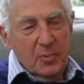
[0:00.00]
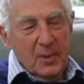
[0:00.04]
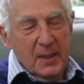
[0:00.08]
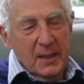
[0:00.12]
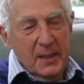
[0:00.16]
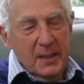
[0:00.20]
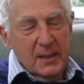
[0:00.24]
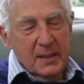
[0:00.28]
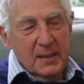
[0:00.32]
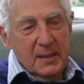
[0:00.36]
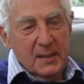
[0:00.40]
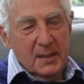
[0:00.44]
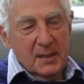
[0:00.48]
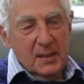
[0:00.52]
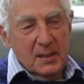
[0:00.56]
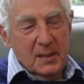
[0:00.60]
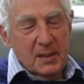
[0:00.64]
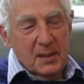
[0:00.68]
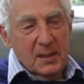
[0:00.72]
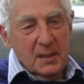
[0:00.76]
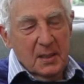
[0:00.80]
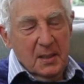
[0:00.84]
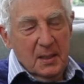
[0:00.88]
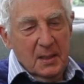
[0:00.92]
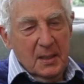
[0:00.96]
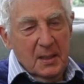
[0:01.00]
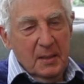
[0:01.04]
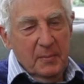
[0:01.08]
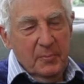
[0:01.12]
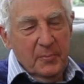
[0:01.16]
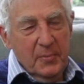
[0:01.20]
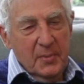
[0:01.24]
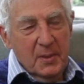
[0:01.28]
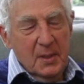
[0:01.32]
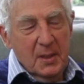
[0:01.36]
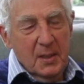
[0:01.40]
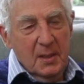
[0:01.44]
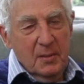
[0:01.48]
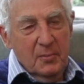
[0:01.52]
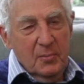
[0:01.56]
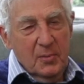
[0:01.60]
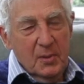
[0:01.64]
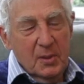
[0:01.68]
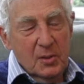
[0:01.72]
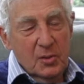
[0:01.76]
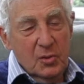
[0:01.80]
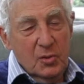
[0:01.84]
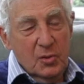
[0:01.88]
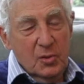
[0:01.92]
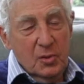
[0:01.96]
Dwellings Company,
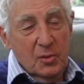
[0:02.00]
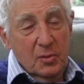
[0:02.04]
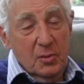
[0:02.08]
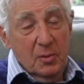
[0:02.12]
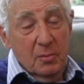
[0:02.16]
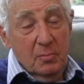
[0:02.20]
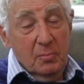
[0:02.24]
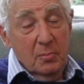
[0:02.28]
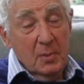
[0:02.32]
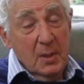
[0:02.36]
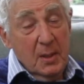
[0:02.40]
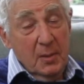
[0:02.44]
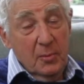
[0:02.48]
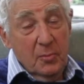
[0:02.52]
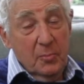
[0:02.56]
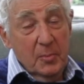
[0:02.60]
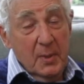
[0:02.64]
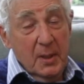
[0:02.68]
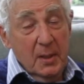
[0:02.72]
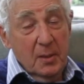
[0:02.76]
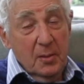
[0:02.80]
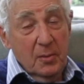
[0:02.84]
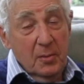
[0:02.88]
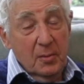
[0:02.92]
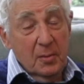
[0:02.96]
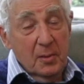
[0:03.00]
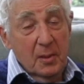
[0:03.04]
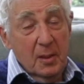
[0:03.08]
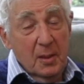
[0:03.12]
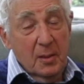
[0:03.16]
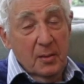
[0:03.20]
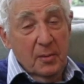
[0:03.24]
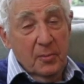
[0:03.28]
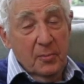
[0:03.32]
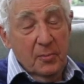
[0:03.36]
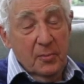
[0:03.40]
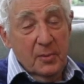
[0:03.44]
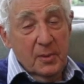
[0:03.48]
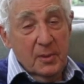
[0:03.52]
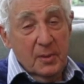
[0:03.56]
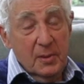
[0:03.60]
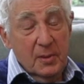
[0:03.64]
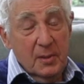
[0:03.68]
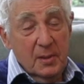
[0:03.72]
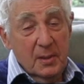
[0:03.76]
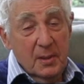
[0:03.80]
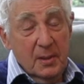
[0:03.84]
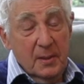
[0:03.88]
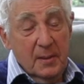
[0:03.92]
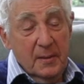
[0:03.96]
which you may or may not know
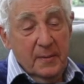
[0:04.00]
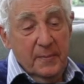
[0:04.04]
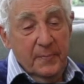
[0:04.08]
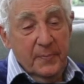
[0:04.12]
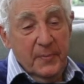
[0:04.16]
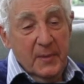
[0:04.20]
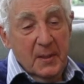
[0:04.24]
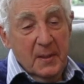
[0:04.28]
was uh,